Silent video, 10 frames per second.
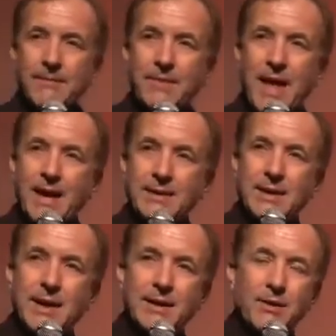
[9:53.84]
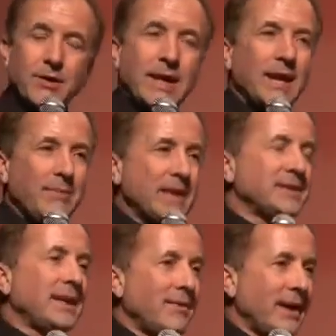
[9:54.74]
Her
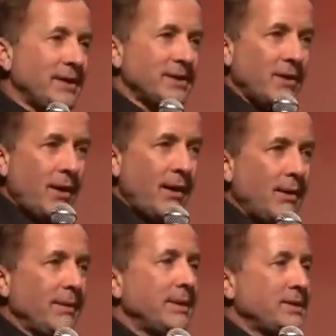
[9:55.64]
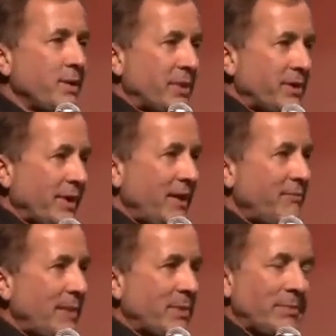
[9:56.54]
database, anyway, these are all super
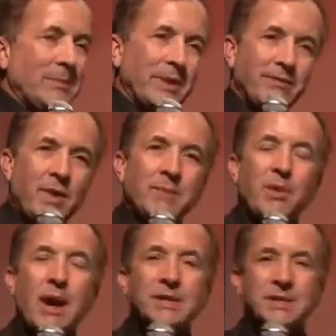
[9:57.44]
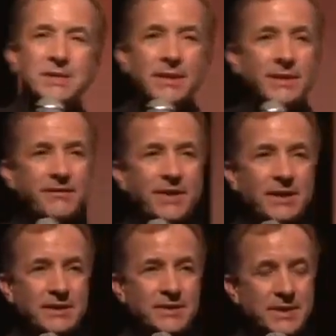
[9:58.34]
creative people that have won prizes in their
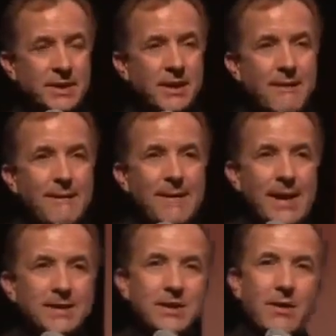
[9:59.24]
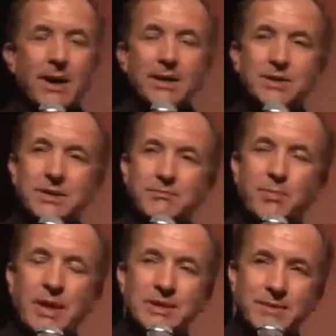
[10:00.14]
fields. And and so on, and she
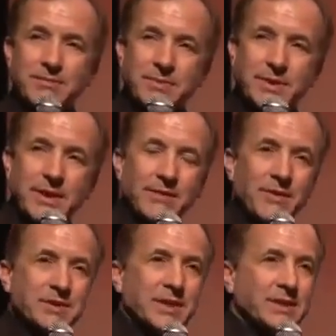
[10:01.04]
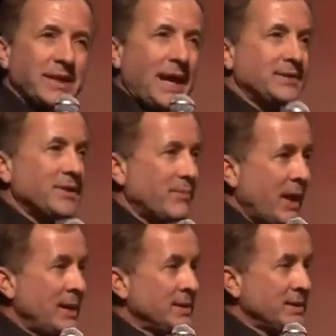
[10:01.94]
brings them to the university and scans their
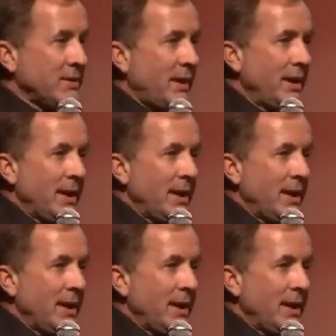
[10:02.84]
brains and